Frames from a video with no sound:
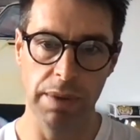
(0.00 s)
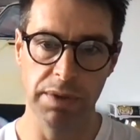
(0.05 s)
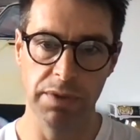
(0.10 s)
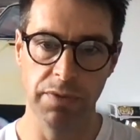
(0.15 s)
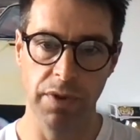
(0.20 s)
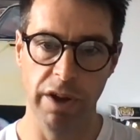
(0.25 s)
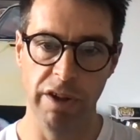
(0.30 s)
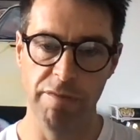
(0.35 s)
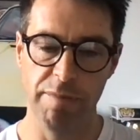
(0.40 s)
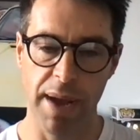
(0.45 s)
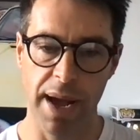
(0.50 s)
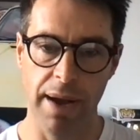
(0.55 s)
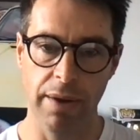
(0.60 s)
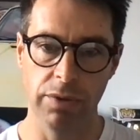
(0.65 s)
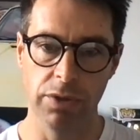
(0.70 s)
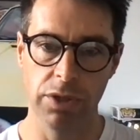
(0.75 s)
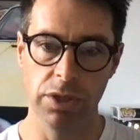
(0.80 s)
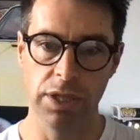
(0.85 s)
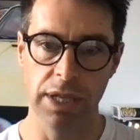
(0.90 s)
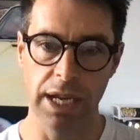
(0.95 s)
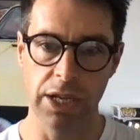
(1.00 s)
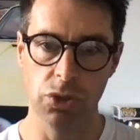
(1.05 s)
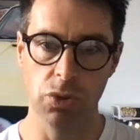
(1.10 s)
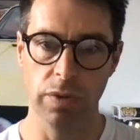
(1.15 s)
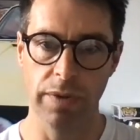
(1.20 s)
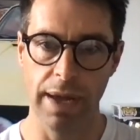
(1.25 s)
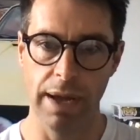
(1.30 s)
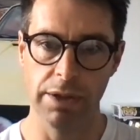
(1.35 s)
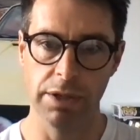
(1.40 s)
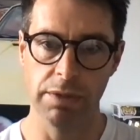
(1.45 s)
is £5 to get to
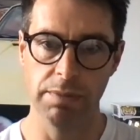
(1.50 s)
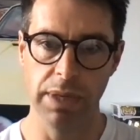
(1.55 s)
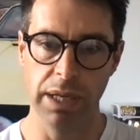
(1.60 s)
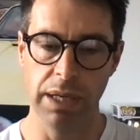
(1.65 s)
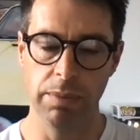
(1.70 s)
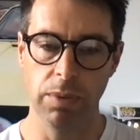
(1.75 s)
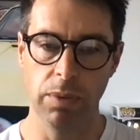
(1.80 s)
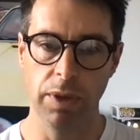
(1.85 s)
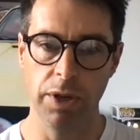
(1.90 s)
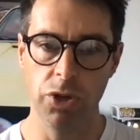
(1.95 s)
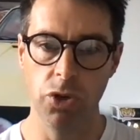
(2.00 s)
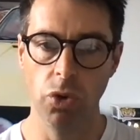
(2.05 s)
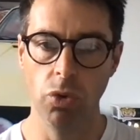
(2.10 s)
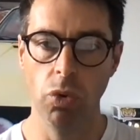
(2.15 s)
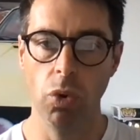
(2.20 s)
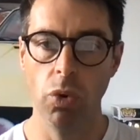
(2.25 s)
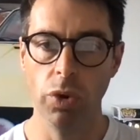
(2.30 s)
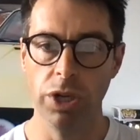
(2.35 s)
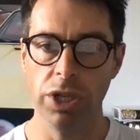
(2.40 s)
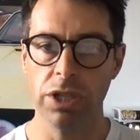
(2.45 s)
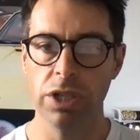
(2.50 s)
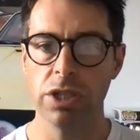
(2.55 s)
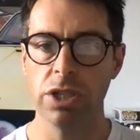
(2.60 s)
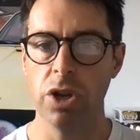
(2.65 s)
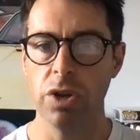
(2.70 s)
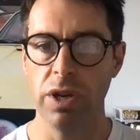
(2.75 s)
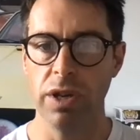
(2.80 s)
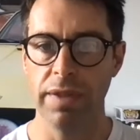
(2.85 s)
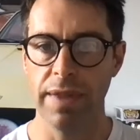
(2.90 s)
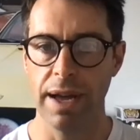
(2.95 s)
1,000 people, and your audience is
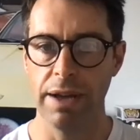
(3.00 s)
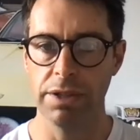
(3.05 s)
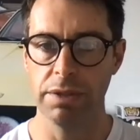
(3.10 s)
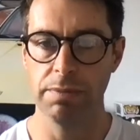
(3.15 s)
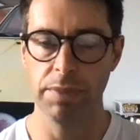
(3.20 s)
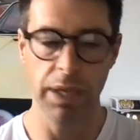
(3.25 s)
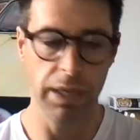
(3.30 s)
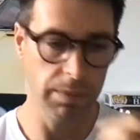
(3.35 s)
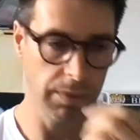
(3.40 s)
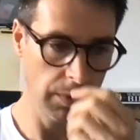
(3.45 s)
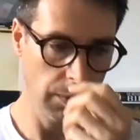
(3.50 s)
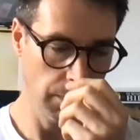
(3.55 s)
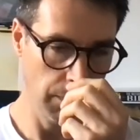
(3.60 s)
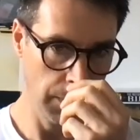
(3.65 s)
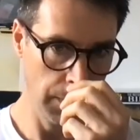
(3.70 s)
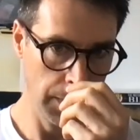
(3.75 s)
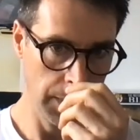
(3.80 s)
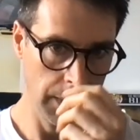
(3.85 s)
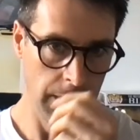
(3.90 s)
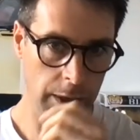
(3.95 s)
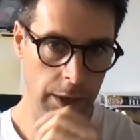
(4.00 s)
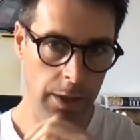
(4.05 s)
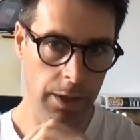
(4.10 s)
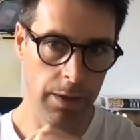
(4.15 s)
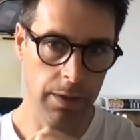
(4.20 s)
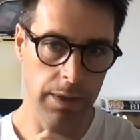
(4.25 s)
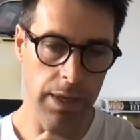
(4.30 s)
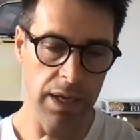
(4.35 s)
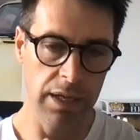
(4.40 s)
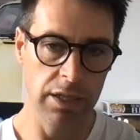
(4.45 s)
only 1,000 people,
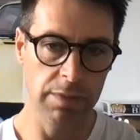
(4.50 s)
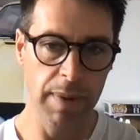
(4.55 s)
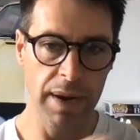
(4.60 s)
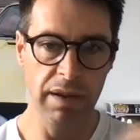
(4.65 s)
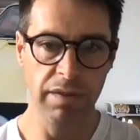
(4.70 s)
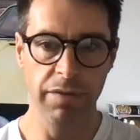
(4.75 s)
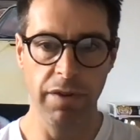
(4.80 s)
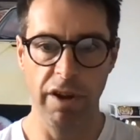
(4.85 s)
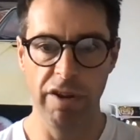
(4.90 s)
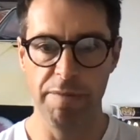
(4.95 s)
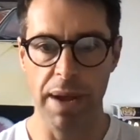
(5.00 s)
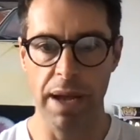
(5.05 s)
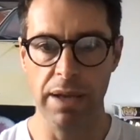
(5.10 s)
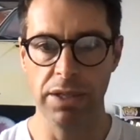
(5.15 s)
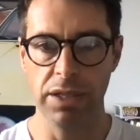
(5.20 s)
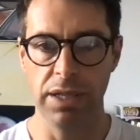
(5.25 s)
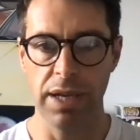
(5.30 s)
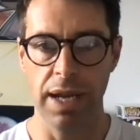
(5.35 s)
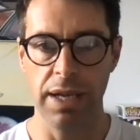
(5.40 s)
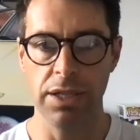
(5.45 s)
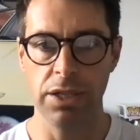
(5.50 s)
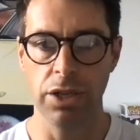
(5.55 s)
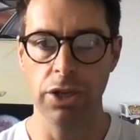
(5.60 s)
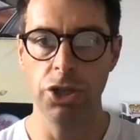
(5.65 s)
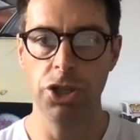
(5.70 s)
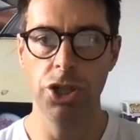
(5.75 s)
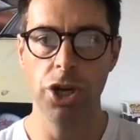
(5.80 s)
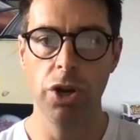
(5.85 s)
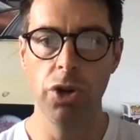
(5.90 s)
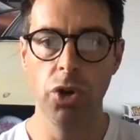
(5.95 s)
then spending £5 a day is going to
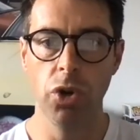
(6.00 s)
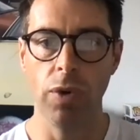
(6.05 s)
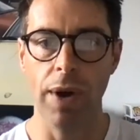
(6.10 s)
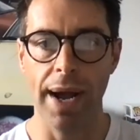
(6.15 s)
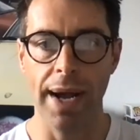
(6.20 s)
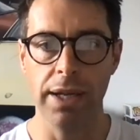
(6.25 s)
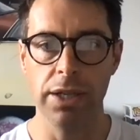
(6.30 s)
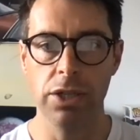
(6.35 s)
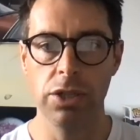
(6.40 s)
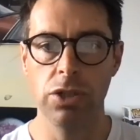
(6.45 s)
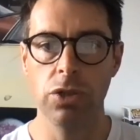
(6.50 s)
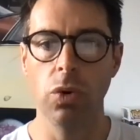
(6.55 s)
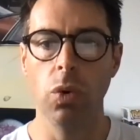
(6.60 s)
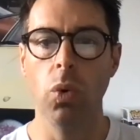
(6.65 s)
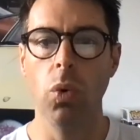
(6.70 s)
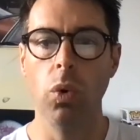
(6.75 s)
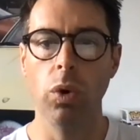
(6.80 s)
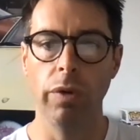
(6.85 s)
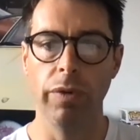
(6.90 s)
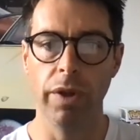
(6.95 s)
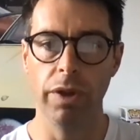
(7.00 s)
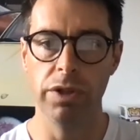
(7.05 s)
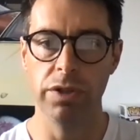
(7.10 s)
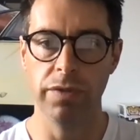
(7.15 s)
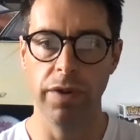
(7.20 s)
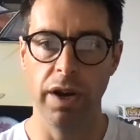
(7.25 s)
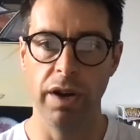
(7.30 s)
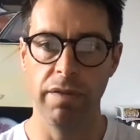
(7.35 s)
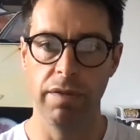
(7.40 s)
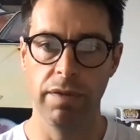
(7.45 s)
show your ad to all those
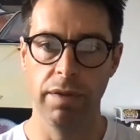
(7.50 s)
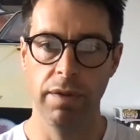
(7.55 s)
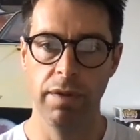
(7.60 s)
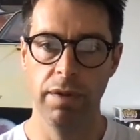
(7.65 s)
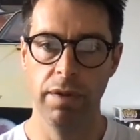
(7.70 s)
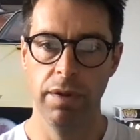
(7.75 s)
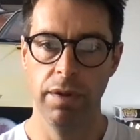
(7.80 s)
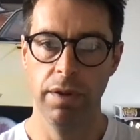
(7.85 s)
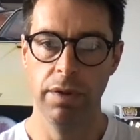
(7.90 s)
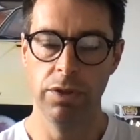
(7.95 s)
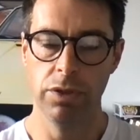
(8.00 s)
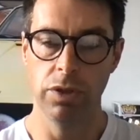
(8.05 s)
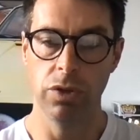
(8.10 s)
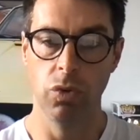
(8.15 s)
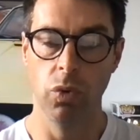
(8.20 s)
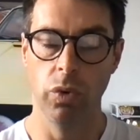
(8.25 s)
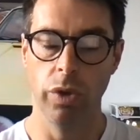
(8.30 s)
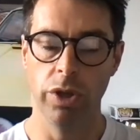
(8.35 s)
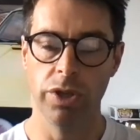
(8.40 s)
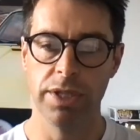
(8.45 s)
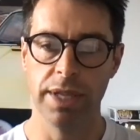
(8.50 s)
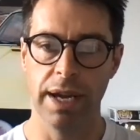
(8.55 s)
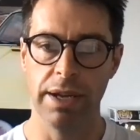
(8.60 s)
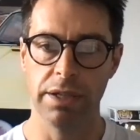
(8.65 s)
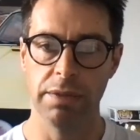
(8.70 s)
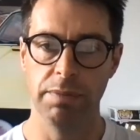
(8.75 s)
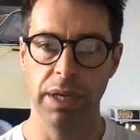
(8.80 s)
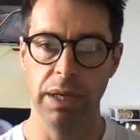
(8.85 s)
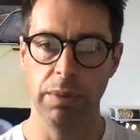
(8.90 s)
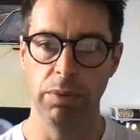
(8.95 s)

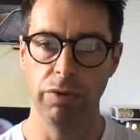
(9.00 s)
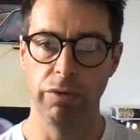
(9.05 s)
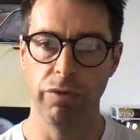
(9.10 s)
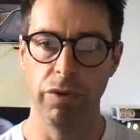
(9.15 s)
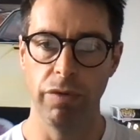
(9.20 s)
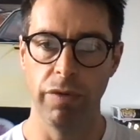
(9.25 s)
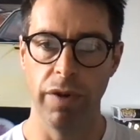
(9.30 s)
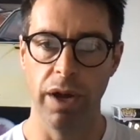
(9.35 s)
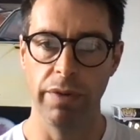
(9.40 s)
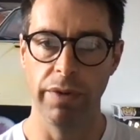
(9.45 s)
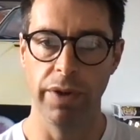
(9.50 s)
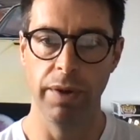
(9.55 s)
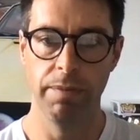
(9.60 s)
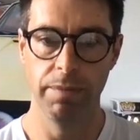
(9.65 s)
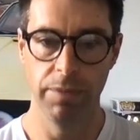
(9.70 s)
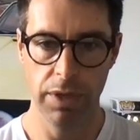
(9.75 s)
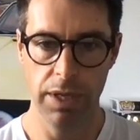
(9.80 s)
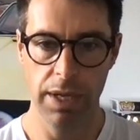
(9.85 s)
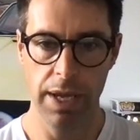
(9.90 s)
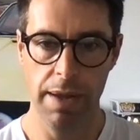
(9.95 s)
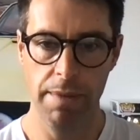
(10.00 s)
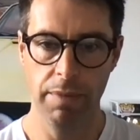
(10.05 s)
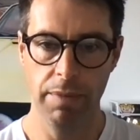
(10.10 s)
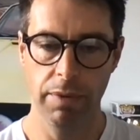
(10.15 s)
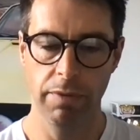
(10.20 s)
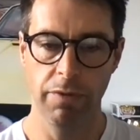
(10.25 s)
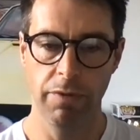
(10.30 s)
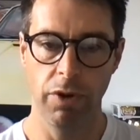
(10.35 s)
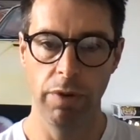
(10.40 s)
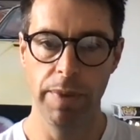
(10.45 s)
1,000 people for a fiver. Yeah,
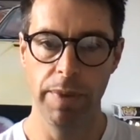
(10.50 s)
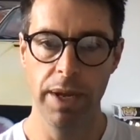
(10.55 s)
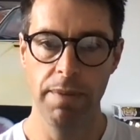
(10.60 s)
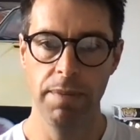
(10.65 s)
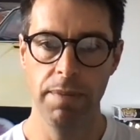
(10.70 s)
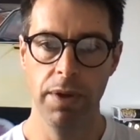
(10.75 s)
follow me?